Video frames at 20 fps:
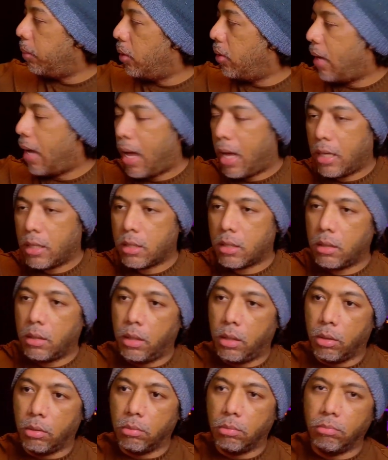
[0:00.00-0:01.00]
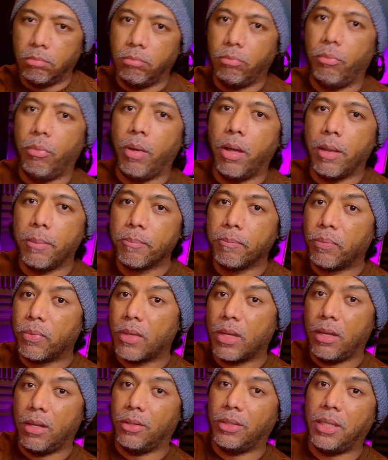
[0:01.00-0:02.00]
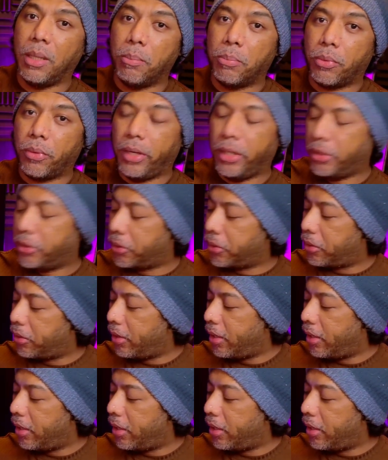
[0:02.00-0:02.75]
has, temperature